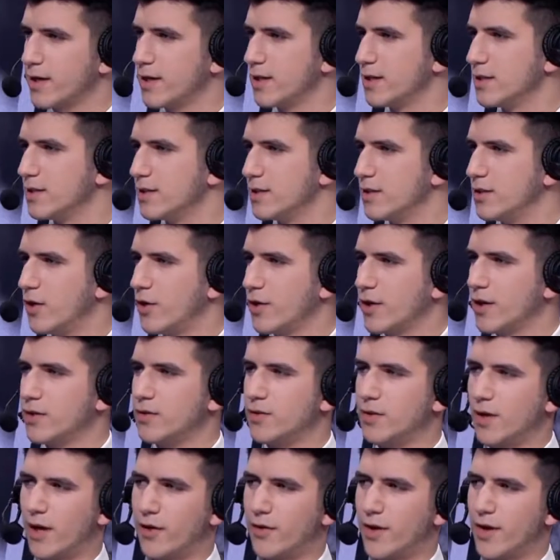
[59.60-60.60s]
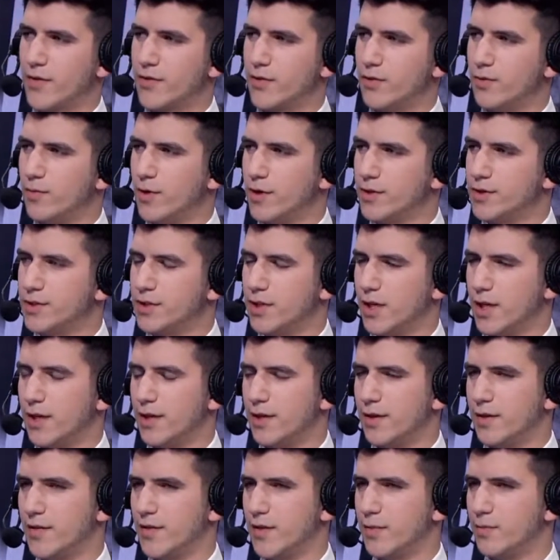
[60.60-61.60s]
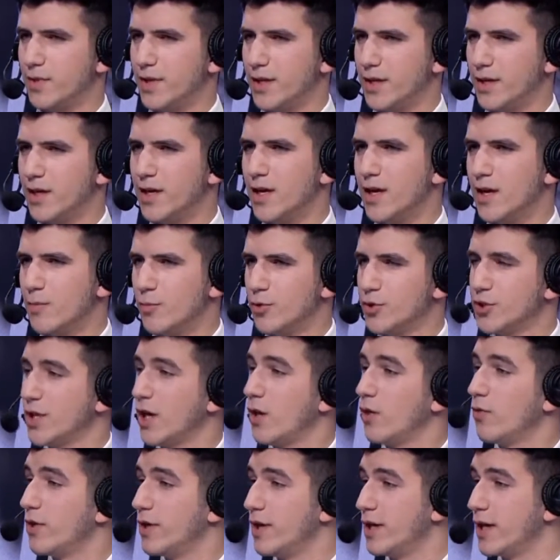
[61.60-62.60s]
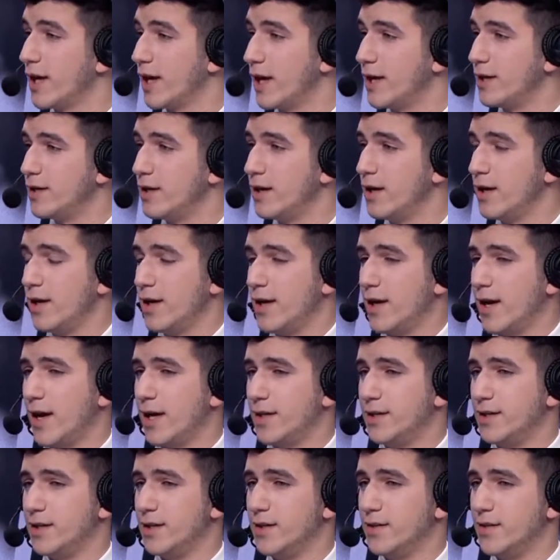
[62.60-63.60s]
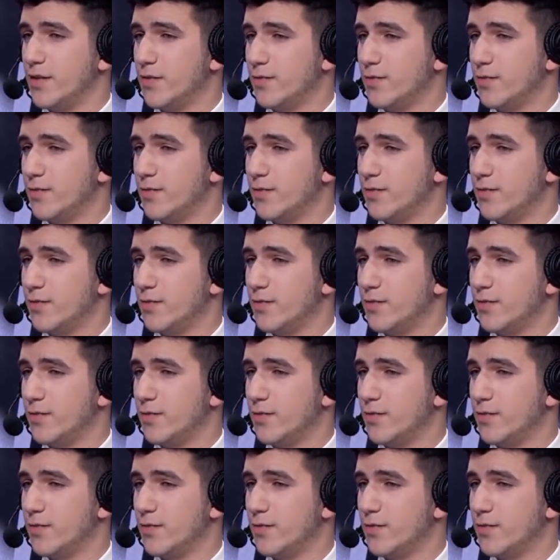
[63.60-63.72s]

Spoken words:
and not get harassed too much and simply push out when he can. And in this